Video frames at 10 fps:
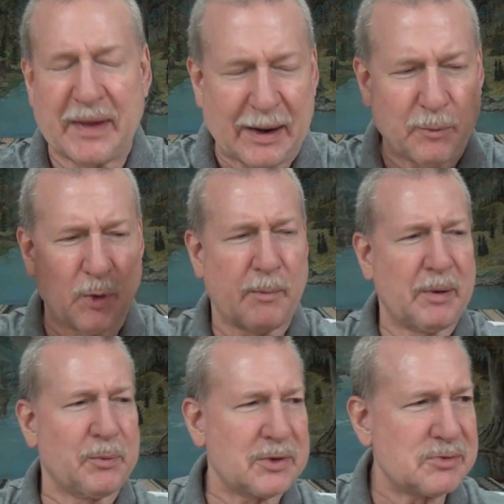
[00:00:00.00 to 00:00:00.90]
That
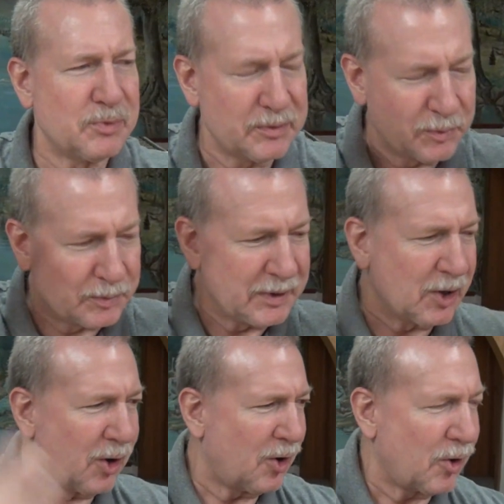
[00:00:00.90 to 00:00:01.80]
woman would, would be
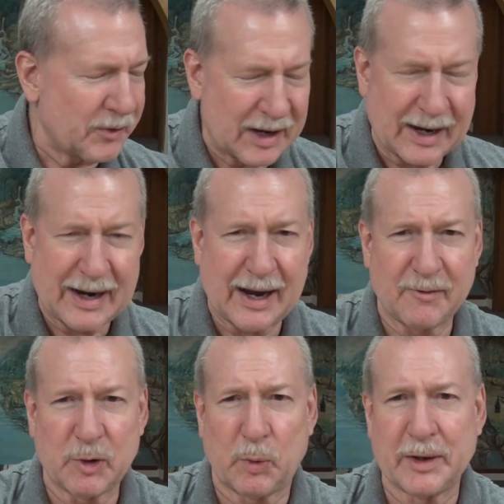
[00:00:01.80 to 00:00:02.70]
all that I'd
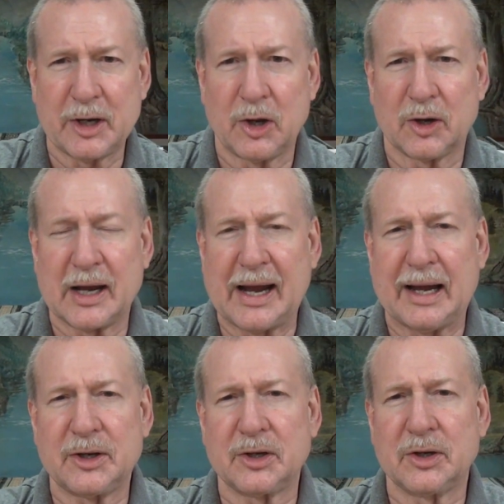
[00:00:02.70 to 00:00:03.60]
ever want to look
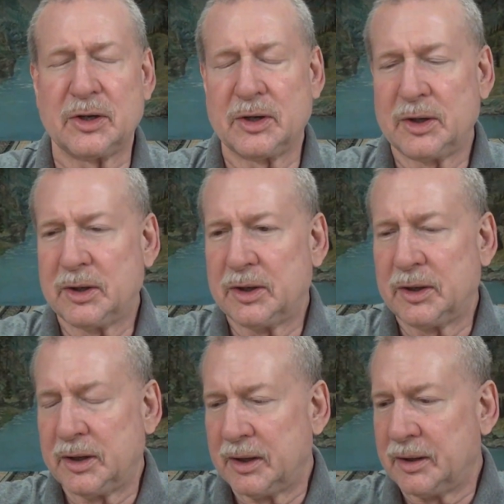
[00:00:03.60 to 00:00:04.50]
at.
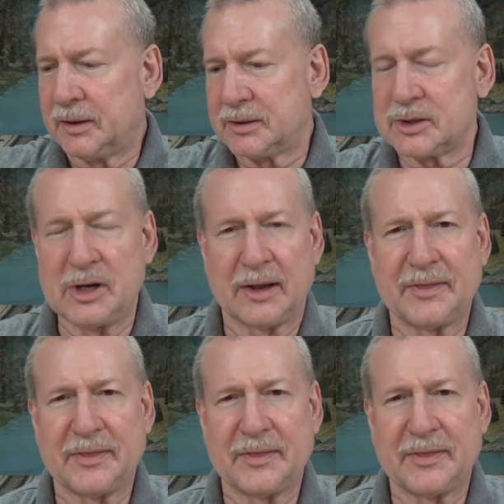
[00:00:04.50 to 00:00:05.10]
It's not